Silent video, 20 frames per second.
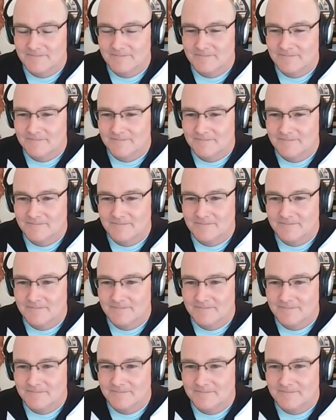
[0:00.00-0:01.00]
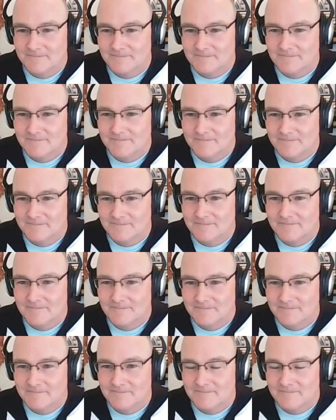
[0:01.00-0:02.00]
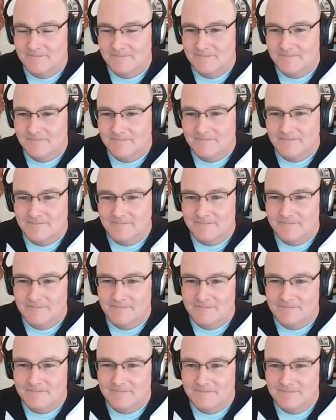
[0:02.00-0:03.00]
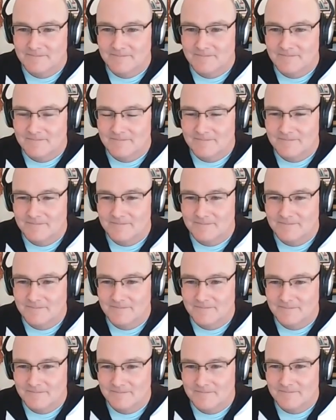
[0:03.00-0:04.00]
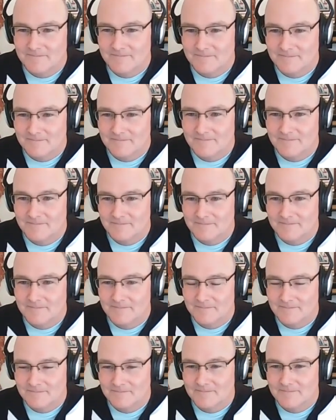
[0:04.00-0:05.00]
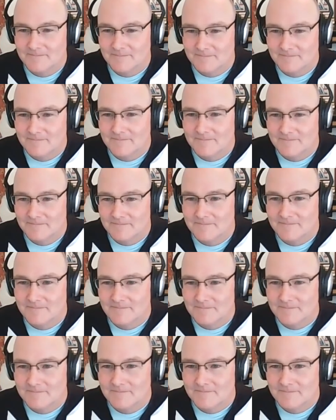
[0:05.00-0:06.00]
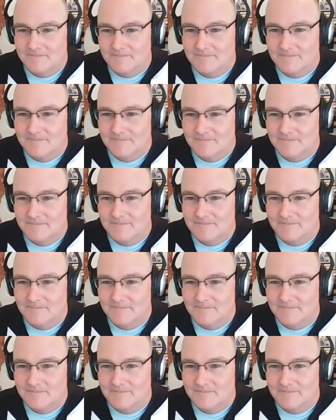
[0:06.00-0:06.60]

No words are spoken by the person on screen.